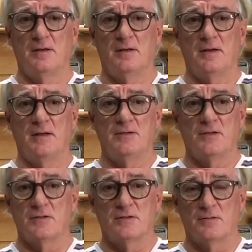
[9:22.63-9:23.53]
and
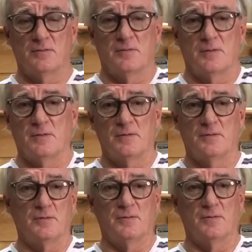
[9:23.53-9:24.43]
just
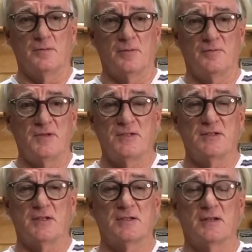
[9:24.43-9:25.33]

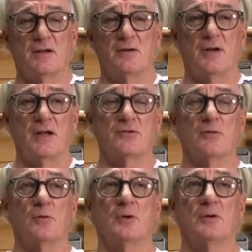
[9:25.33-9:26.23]
physics in our natural
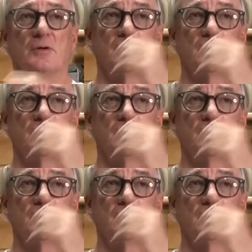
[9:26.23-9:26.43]
world.